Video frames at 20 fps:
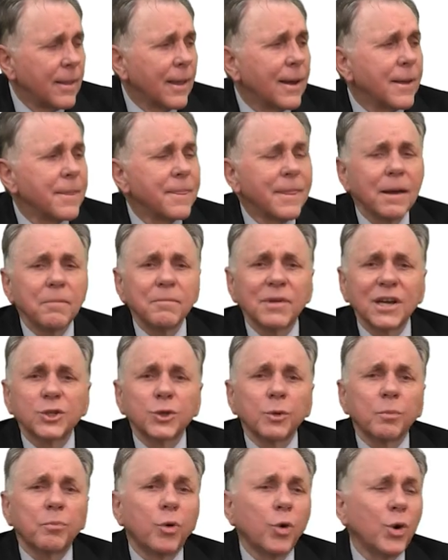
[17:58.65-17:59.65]
And that
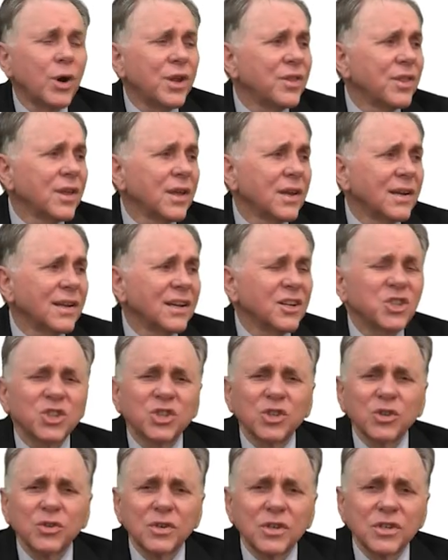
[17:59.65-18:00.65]
makes the point that as
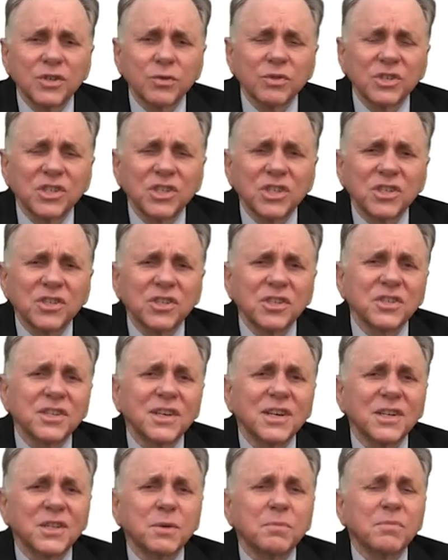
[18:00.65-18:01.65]
soon as
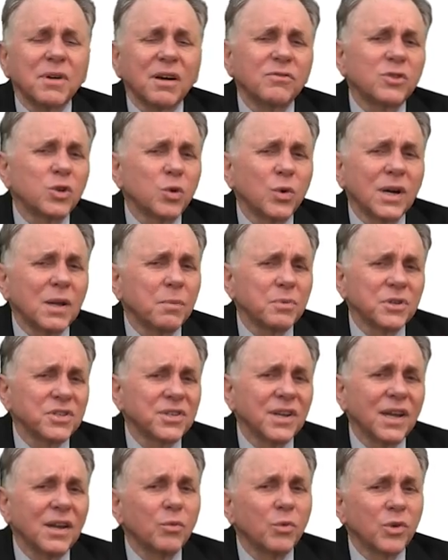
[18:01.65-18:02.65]
resistance gets above
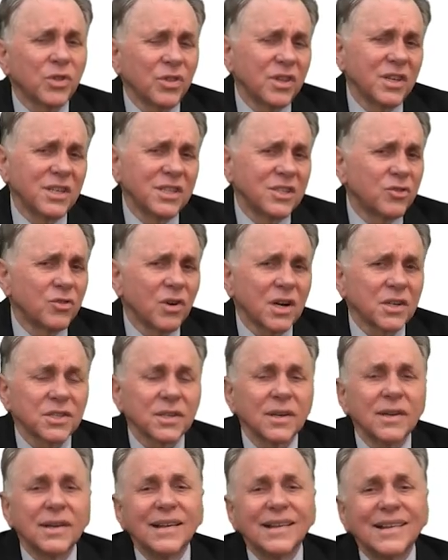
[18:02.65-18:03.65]
20% with these
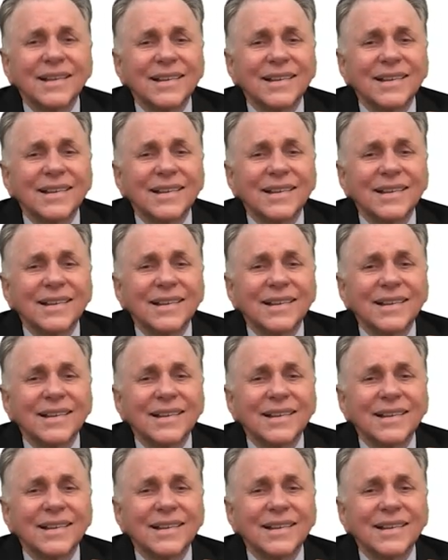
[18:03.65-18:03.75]
drugs,